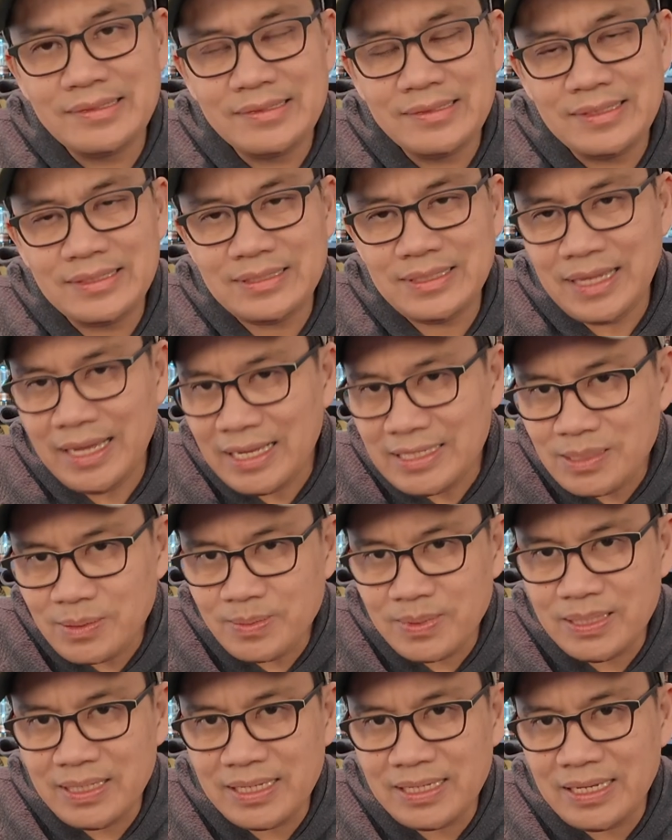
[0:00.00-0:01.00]
This last
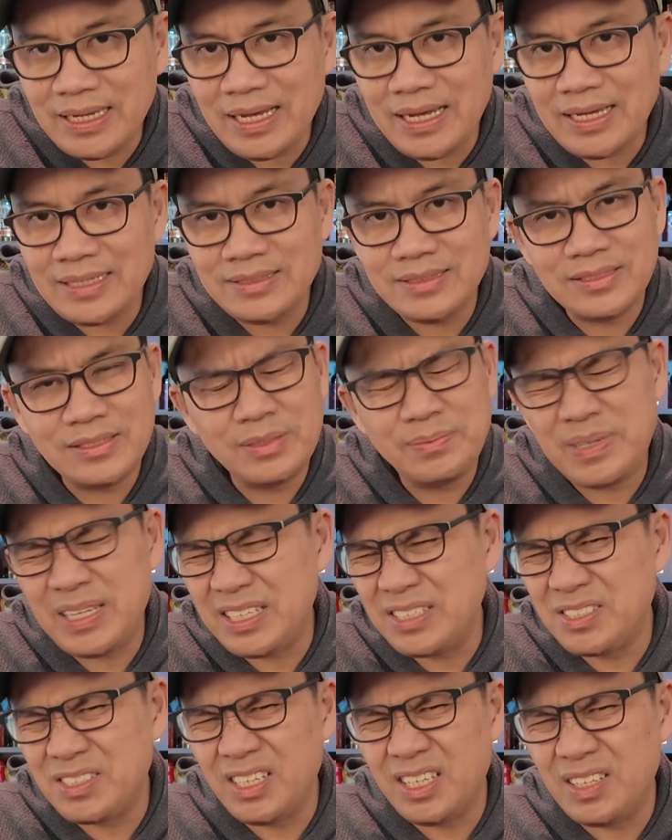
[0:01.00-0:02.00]
one I got, you
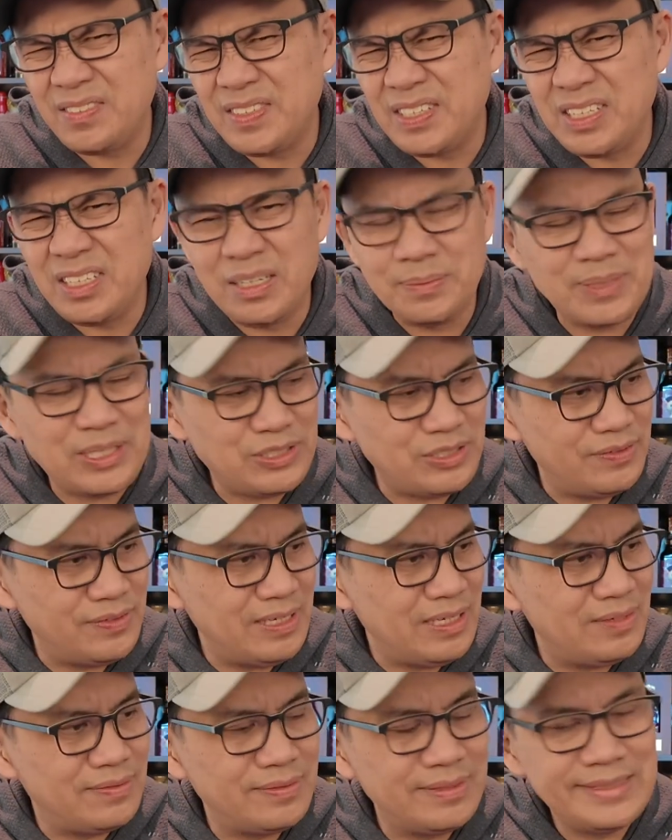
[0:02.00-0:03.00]
probably saw the video, I'm not sure if
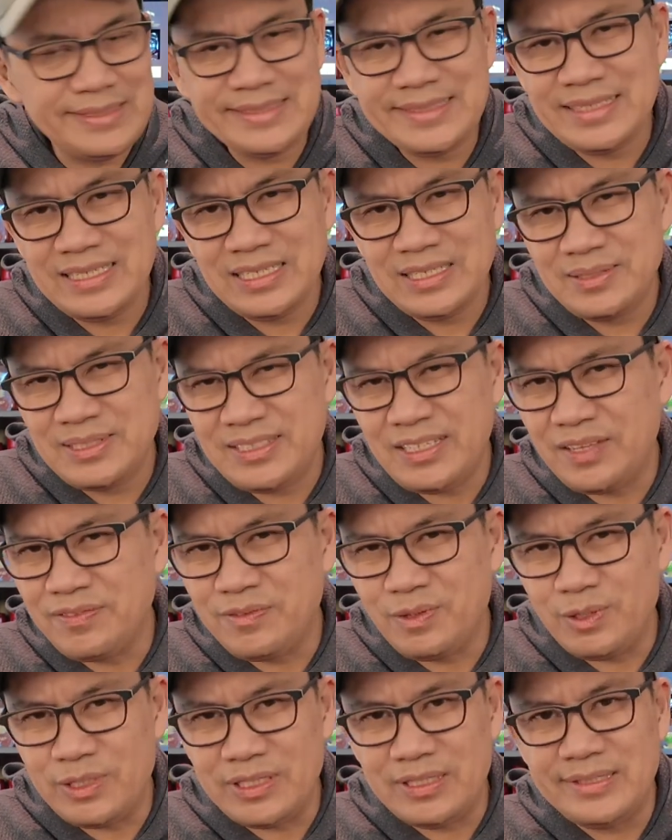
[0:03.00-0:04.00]
you have. South
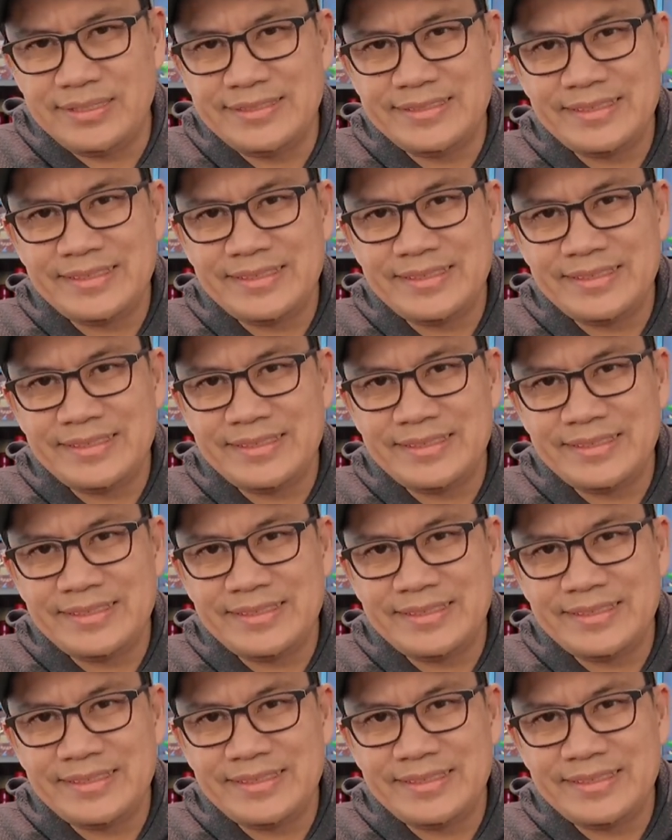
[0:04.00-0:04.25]
Florida.